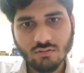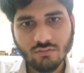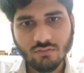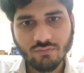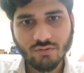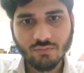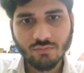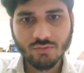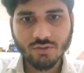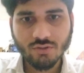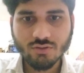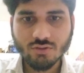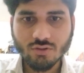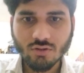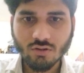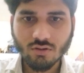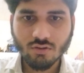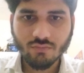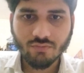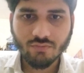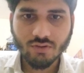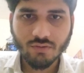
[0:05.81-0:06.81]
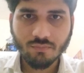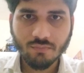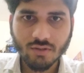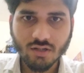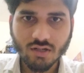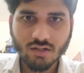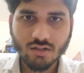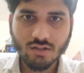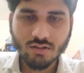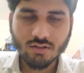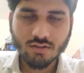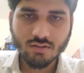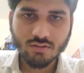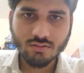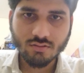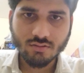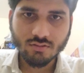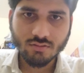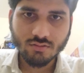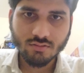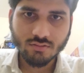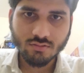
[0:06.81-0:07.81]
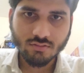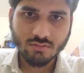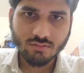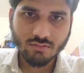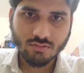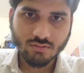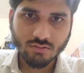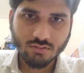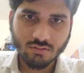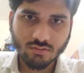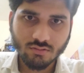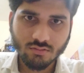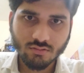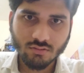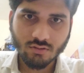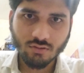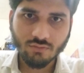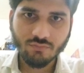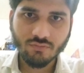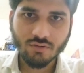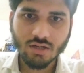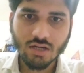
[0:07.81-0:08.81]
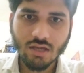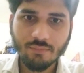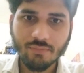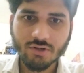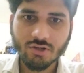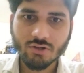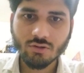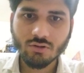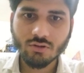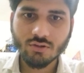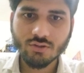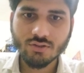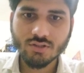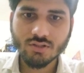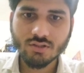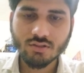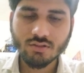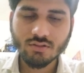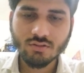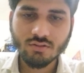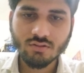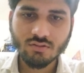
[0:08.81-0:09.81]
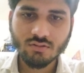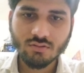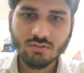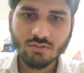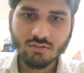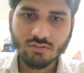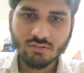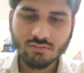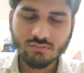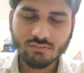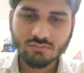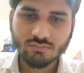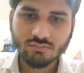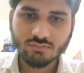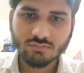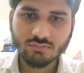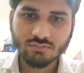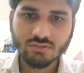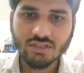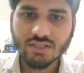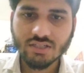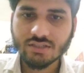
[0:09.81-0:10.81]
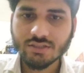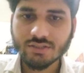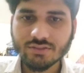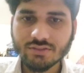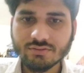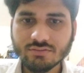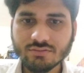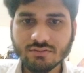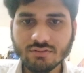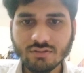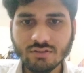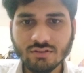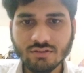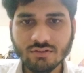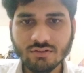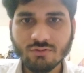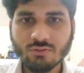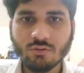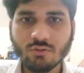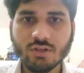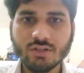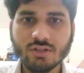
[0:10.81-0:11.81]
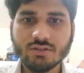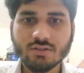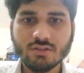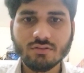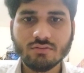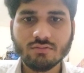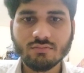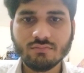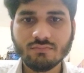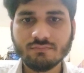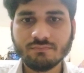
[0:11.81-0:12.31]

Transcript: from the geography part of climatology, that is insolation.